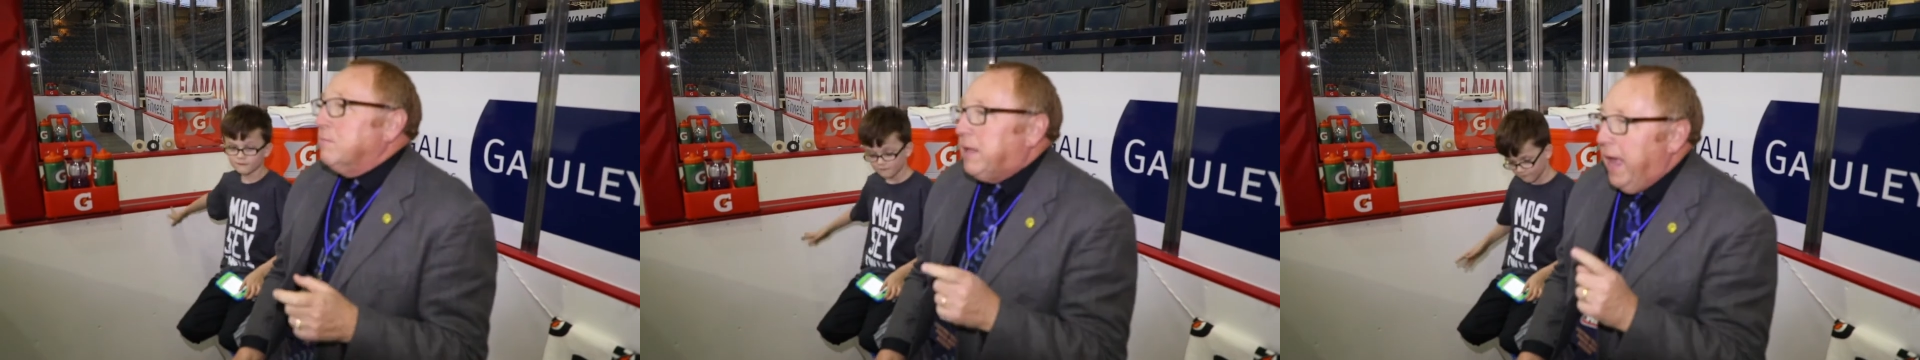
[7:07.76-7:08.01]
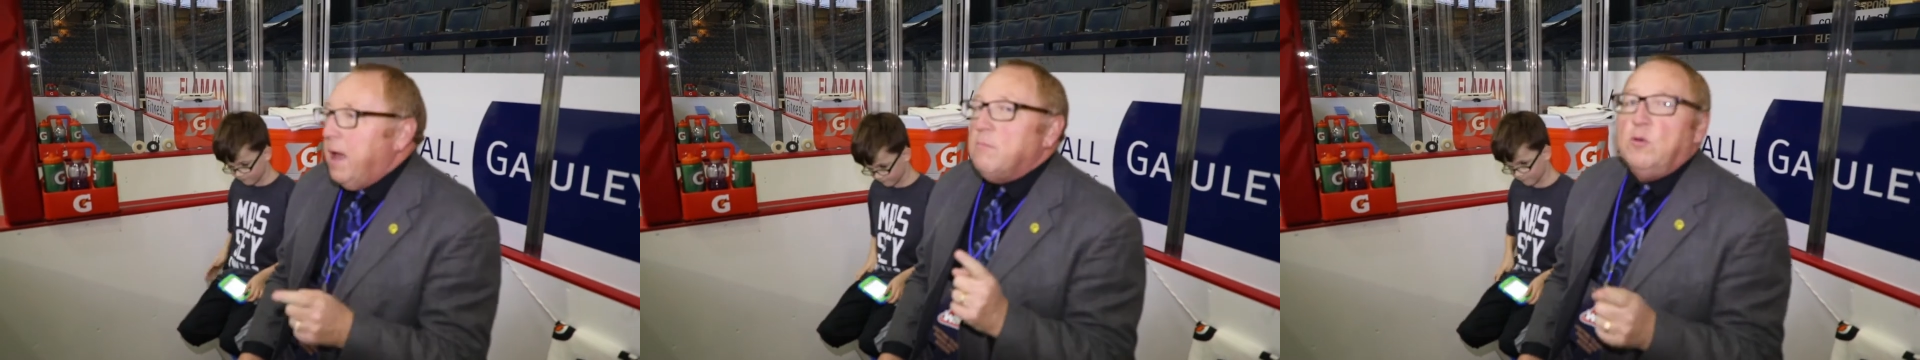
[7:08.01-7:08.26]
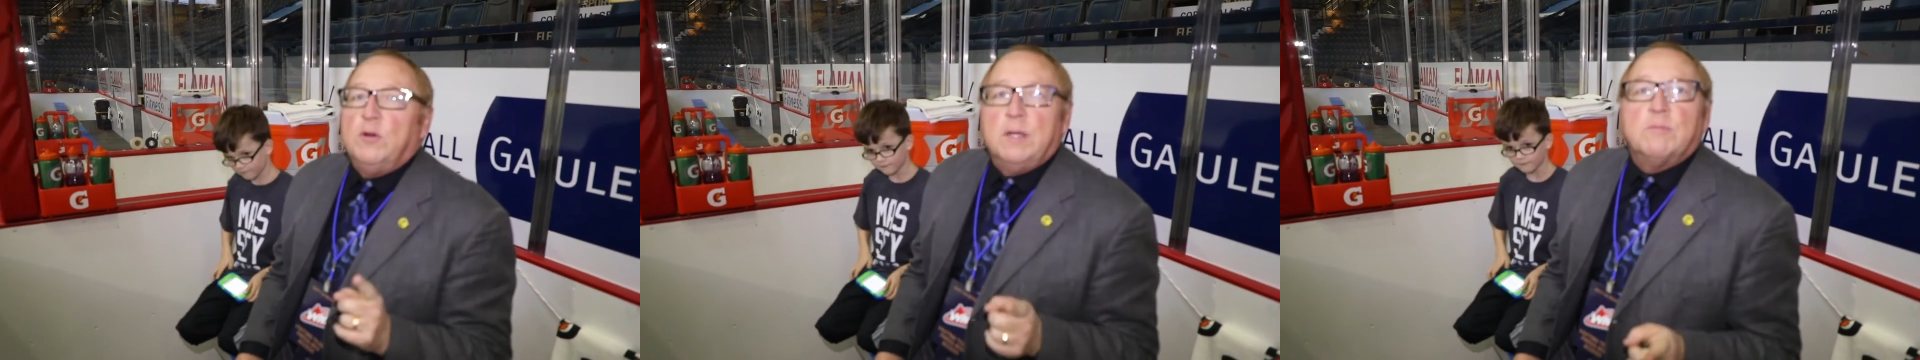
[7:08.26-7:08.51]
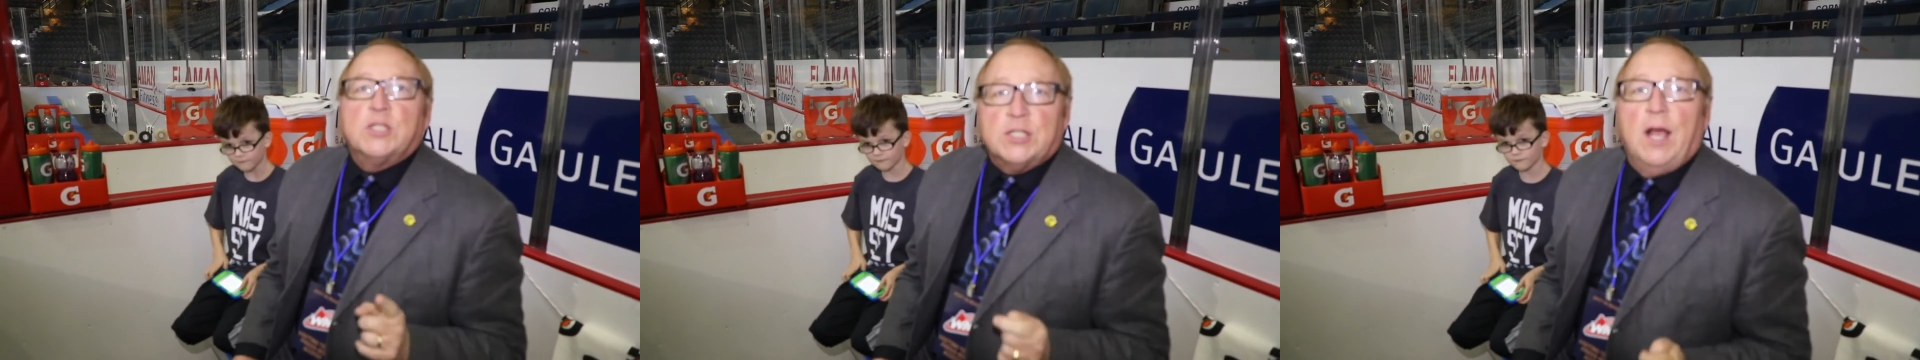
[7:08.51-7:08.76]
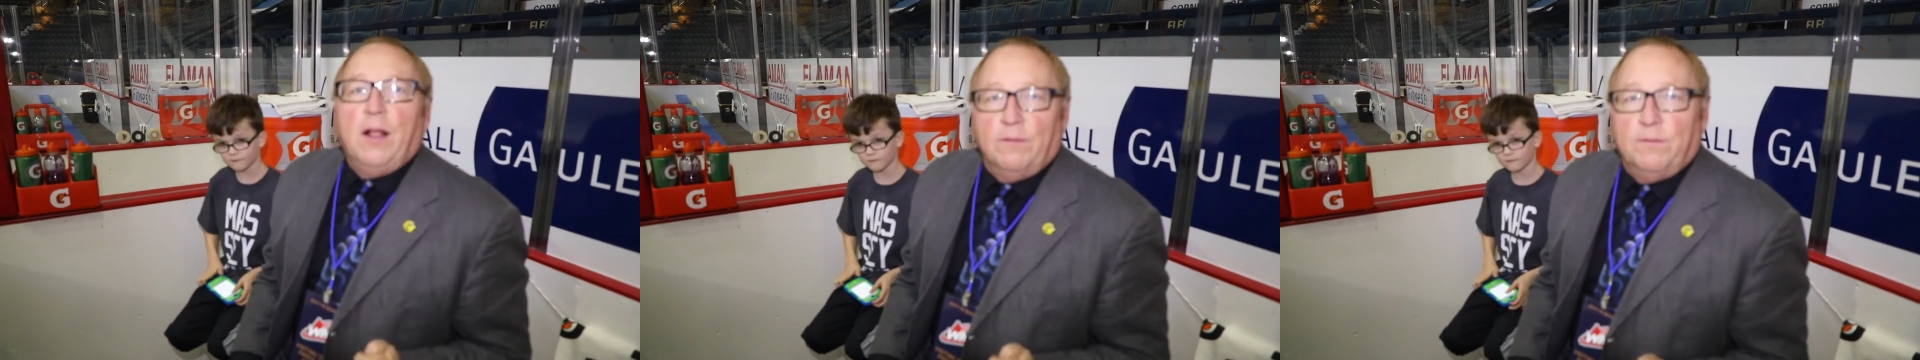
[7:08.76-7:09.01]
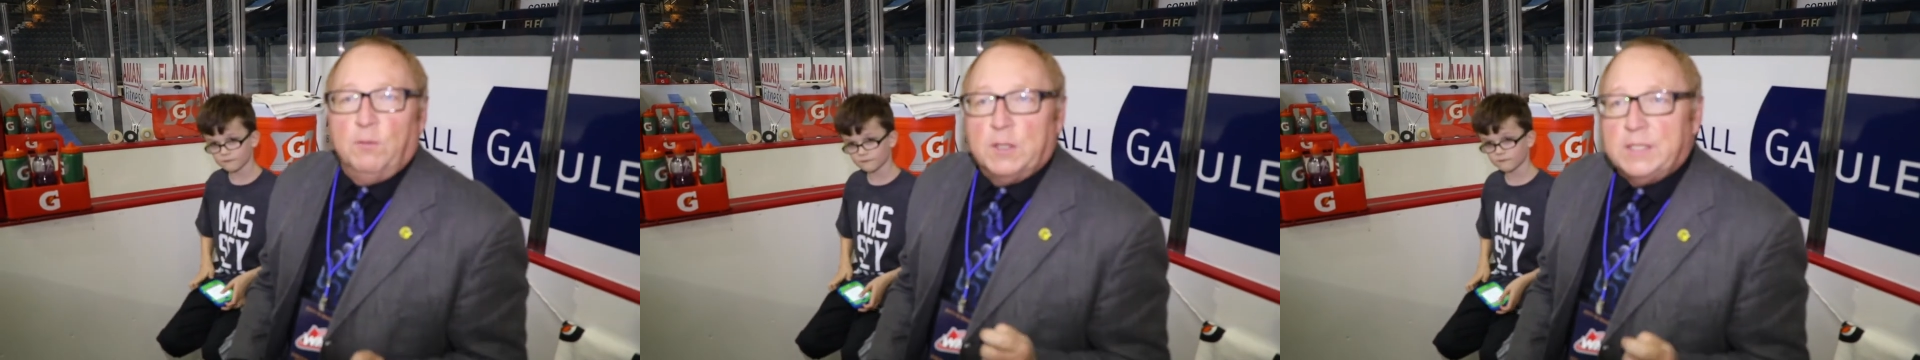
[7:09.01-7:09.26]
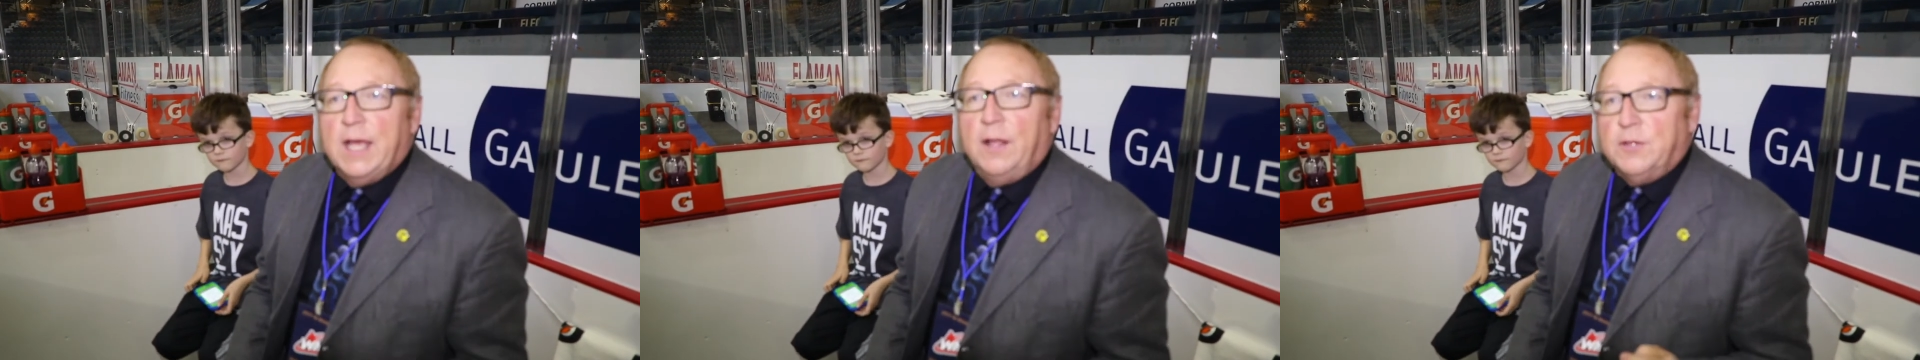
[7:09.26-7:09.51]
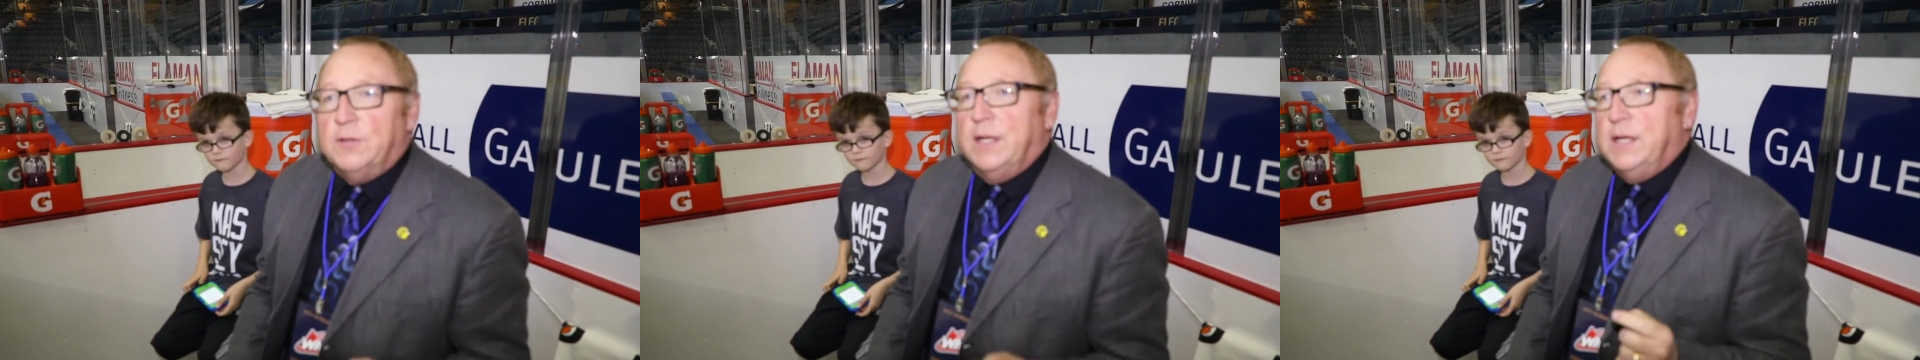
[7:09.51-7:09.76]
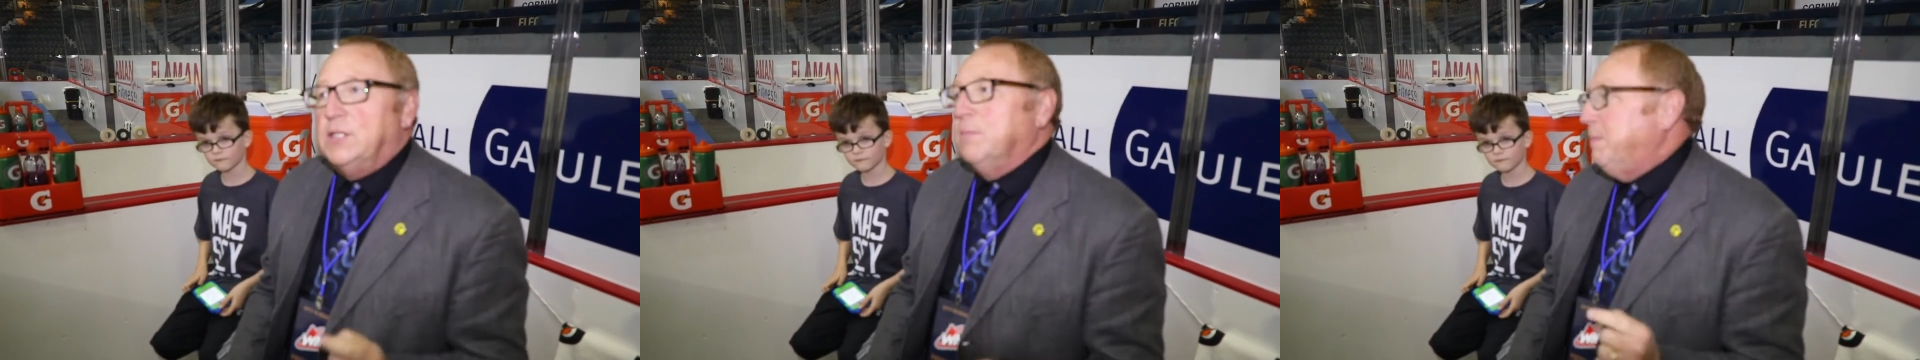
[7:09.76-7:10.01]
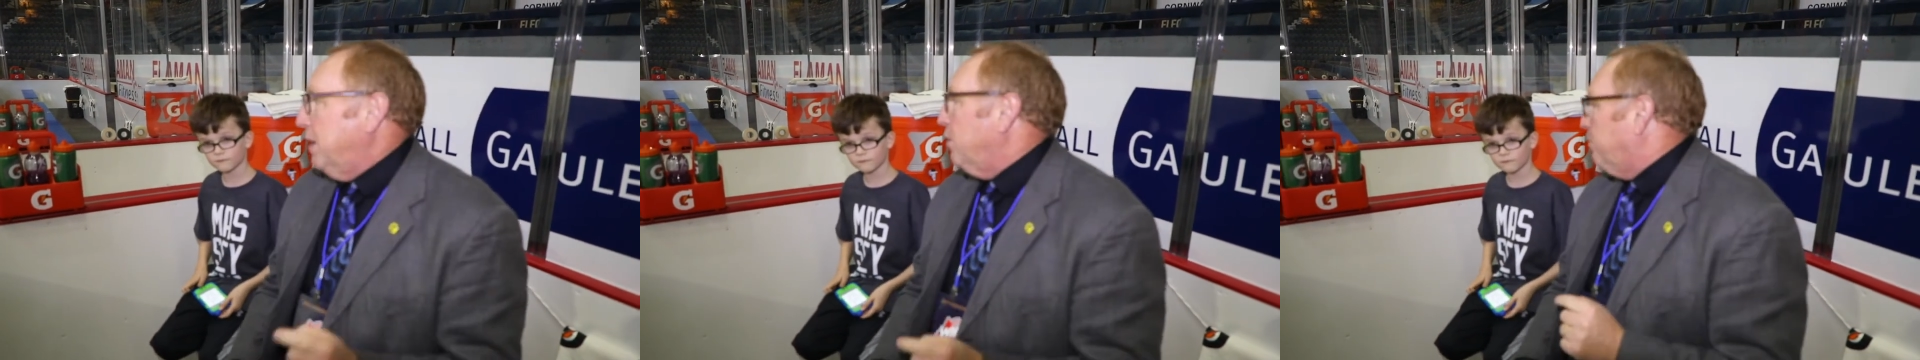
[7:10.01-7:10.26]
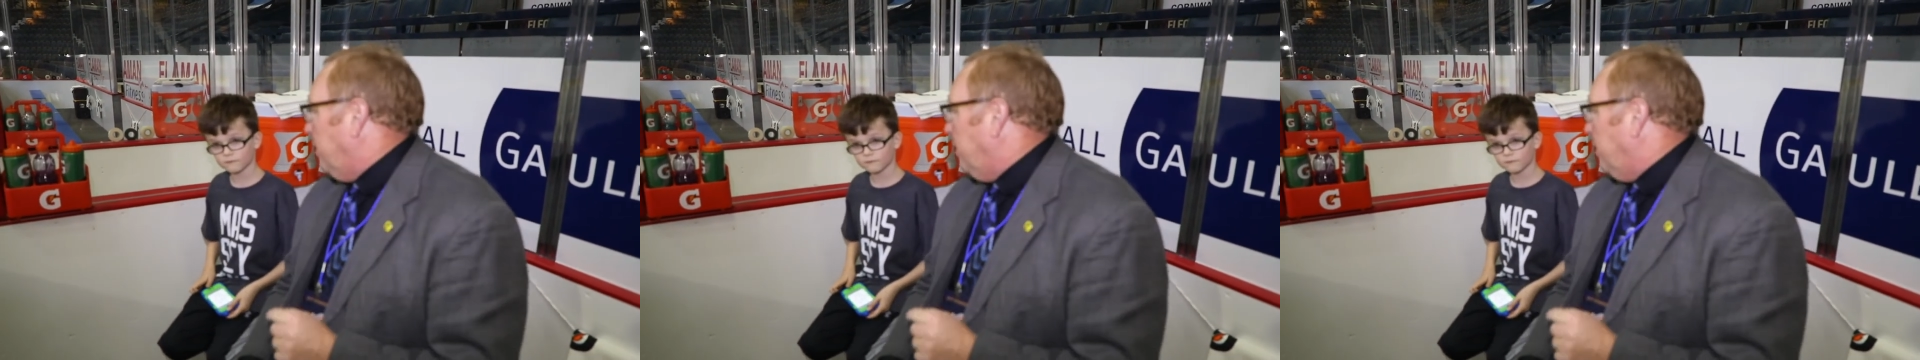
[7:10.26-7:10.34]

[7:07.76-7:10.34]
Cam Moon himself would tell you that he's a better